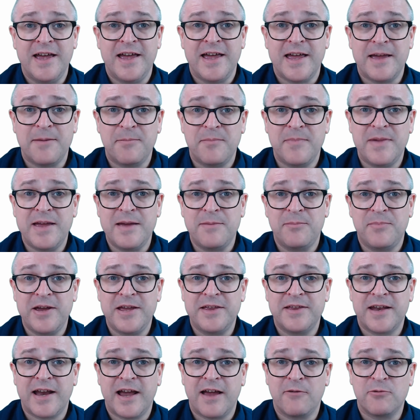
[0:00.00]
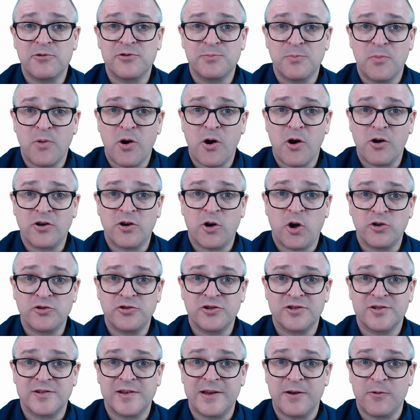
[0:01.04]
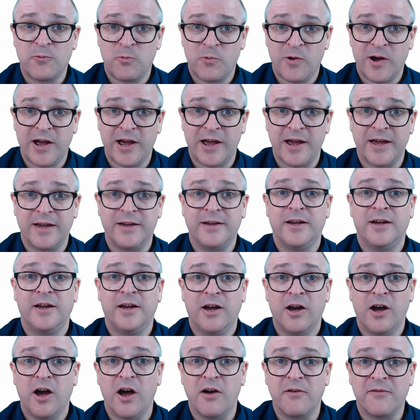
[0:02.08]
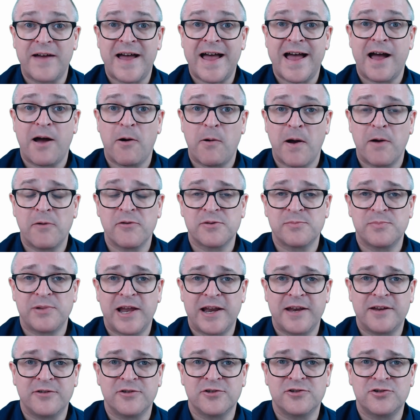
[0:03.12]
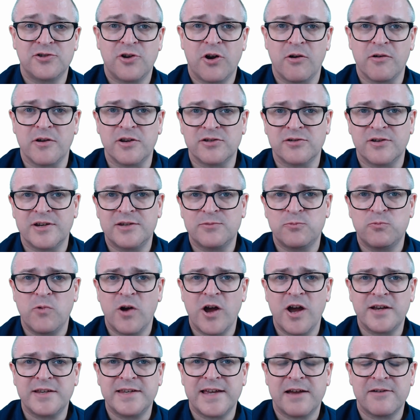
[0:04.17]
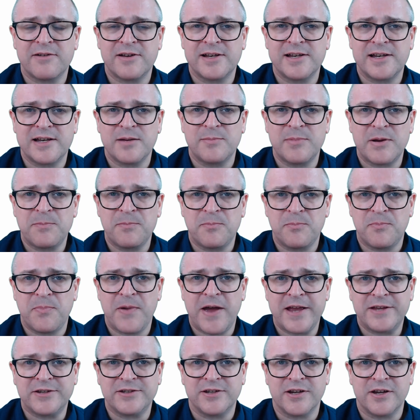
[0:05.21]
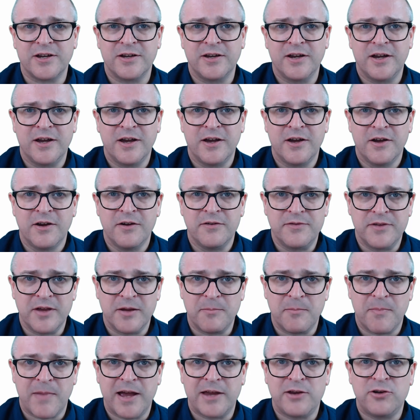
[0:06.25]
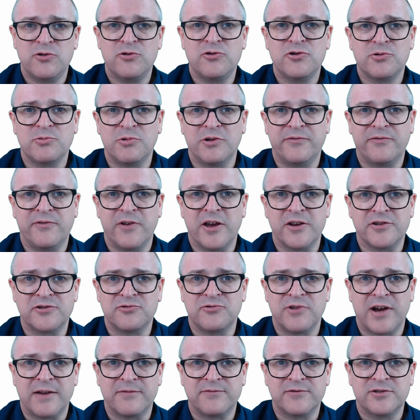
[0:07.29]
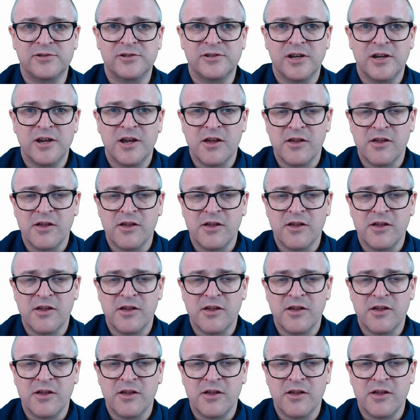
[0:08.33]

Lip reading: It may be that I was more consciously aware of how I was planning the story, so it's worked out a little bit better than my usual first drafts.